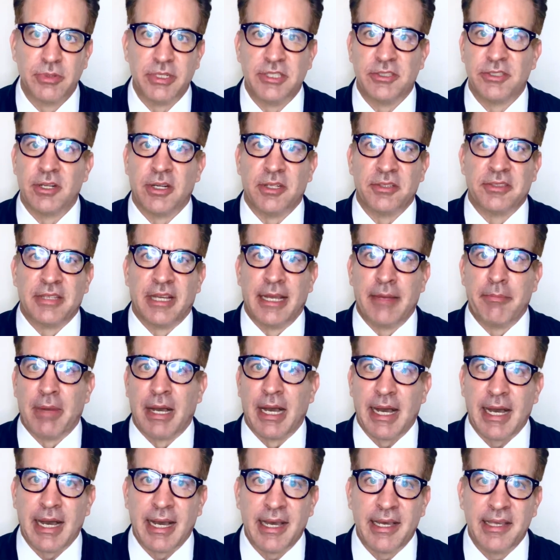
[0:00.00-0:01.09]
reached all-time
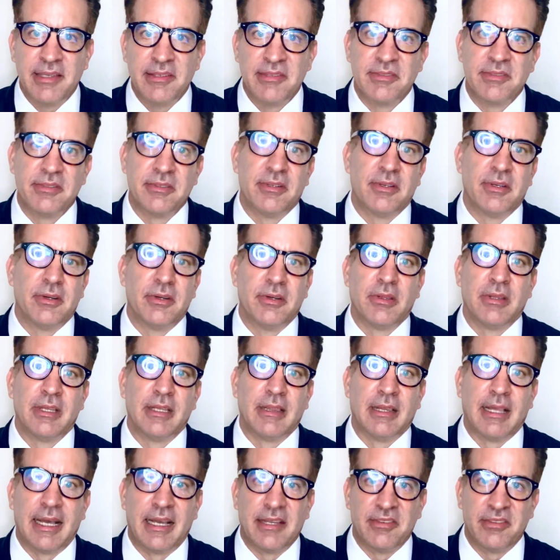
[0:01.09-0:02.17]
highs early
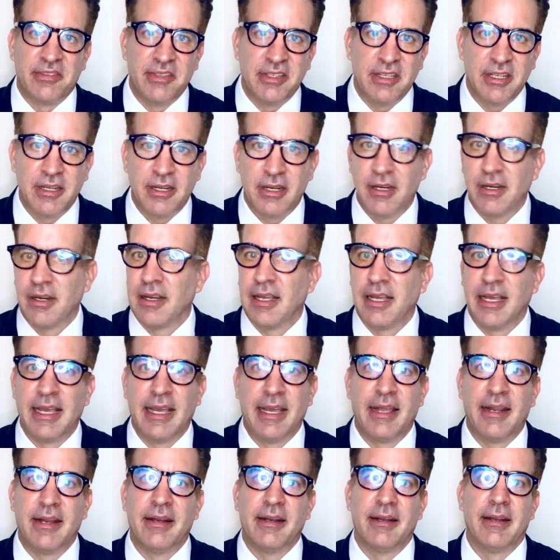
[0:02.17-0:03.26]
last year
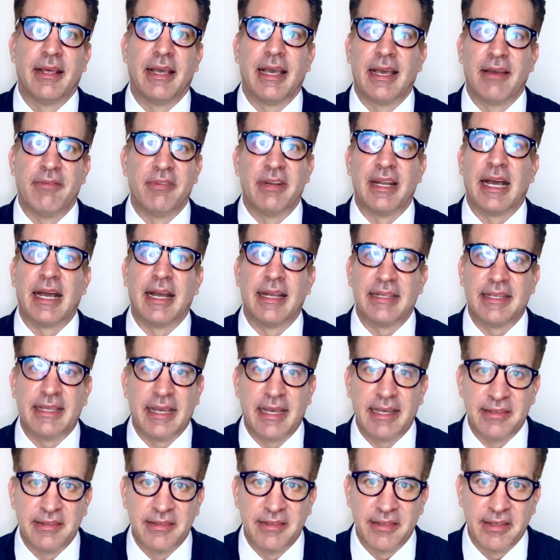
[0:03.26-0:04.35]
and have not
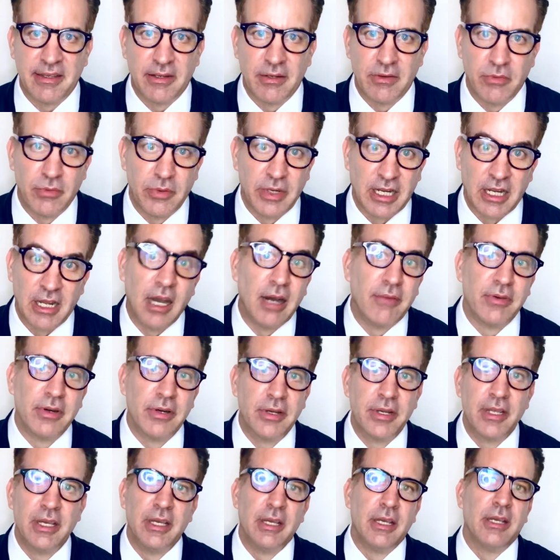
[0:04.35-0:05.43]
yet
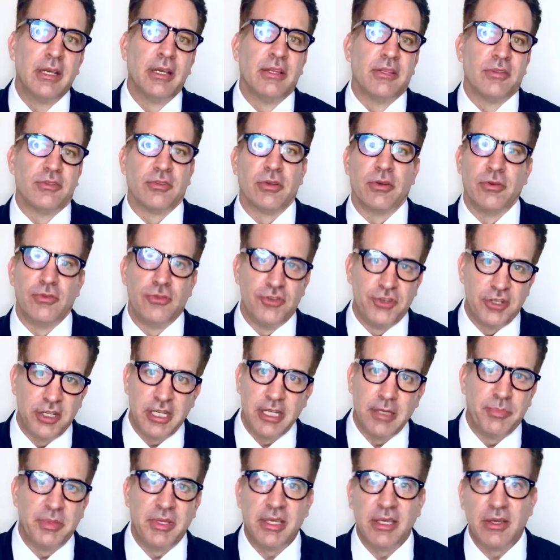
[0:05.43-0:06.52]
recovered. So
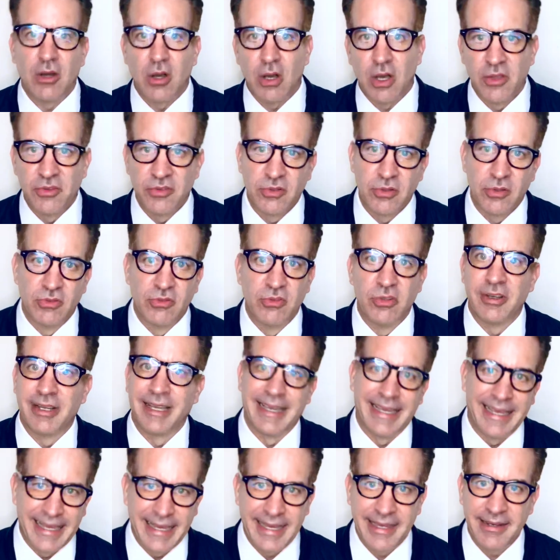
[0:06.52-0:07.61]
GDP also took a
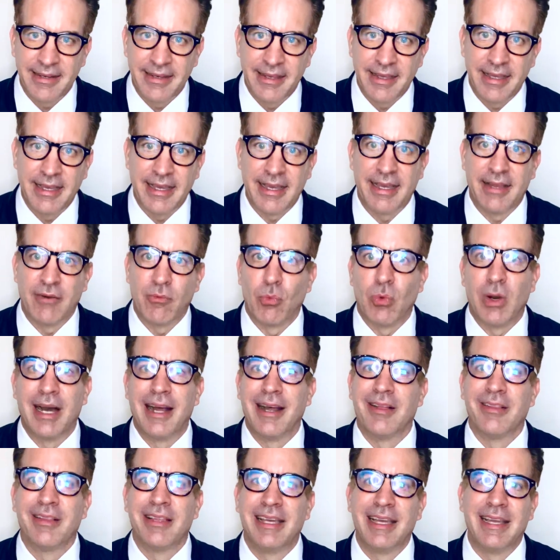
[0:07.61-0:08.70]
hit, and
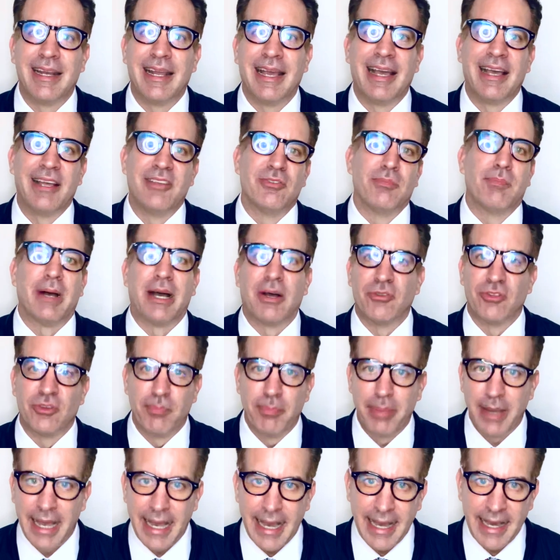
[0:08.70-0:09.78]
while it has bounced
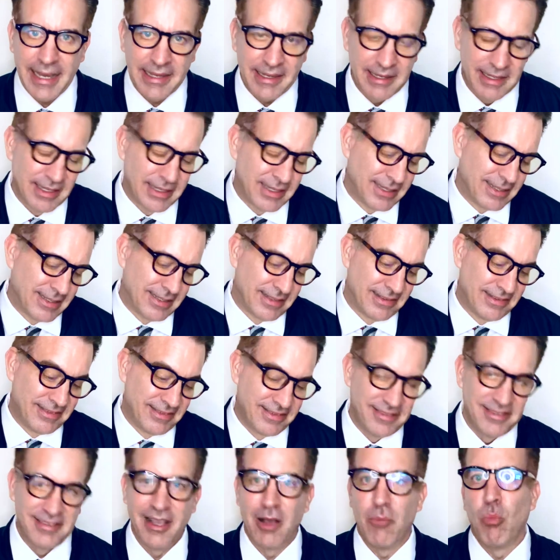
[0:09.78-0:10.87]
back
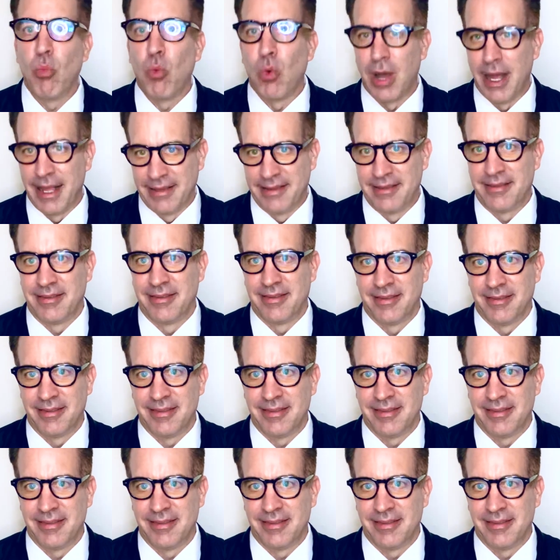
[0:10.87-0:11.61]
somewhat,